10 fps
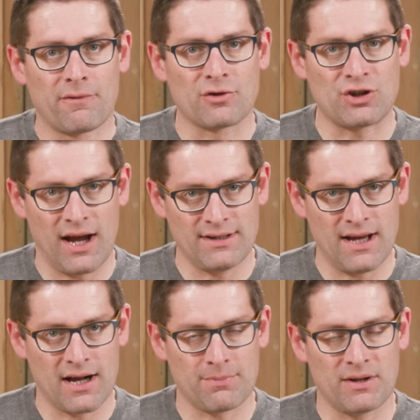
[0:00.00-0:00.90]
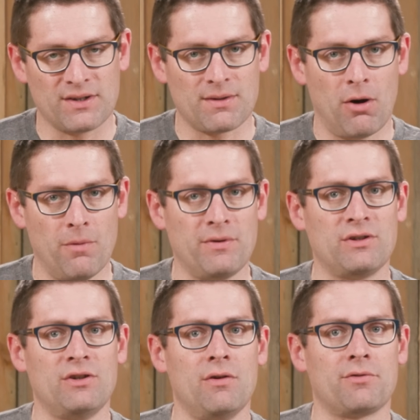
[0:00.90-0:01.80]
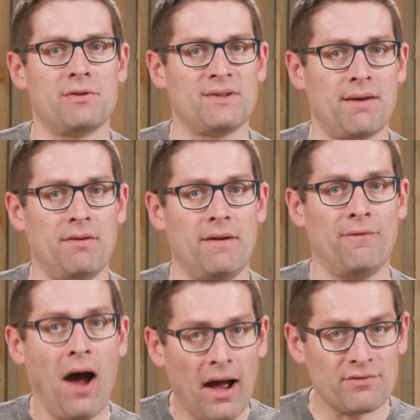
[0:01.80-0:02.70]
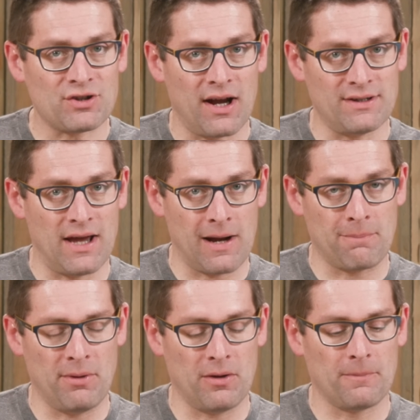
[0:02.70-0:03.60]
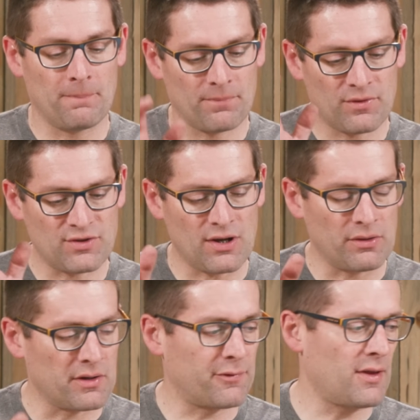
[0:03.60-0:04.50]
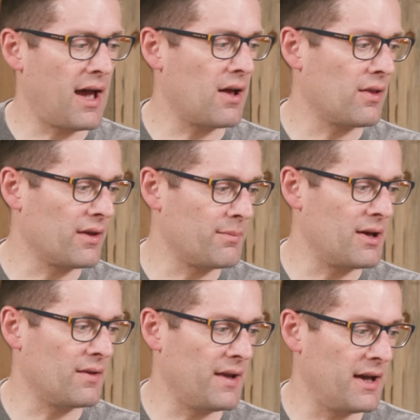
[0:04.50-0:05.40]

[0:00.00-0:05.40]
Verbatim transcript: for ShiTac because I'm hoping to do a three seventy-five ShiTac build. So look for that a little bit